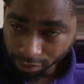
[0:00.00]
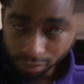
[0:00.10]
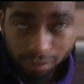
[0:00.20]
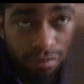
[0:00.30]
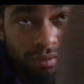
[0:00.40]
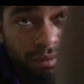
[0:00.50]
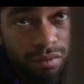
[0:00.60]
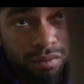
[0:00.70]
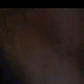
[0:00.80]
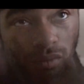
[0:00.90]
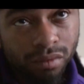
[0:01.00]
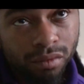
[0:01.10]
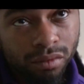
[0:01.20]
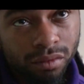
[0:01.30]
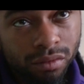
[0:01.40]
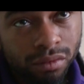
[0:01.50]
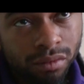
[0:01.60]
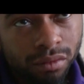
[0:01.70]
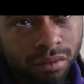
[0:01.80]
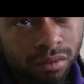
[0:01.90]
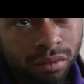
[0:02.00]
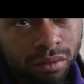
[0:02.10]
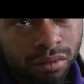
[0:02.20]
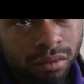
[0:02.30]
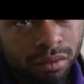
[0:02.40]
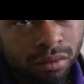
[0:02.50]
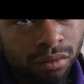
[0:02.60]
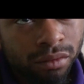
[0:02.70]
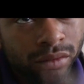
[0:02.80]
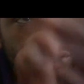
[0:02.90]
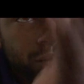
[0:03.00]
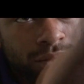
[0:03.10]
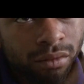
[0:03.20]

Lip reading: The person shown says nothing.